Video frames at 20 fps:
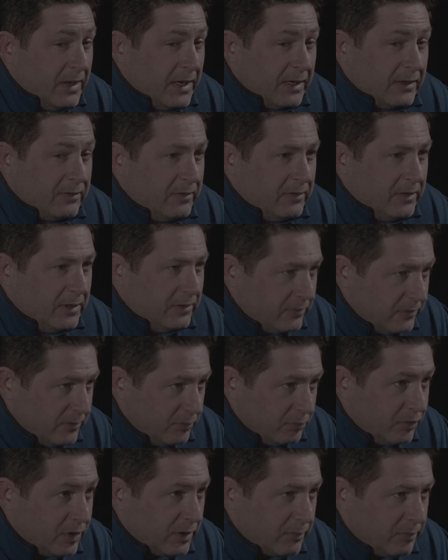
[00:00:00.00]
this is back in the days
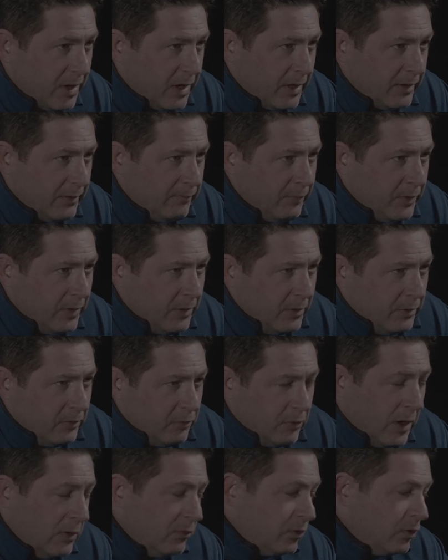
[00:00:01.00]
of the brick pot.
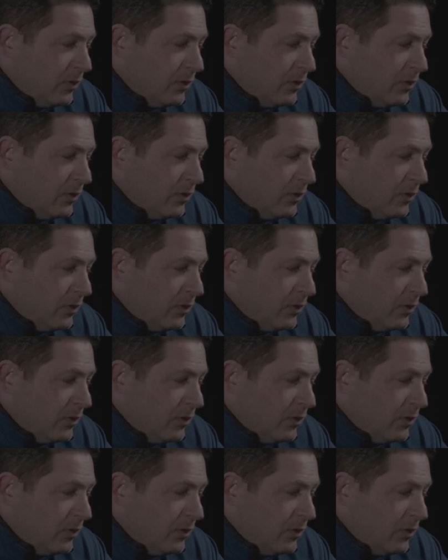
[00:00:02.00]
You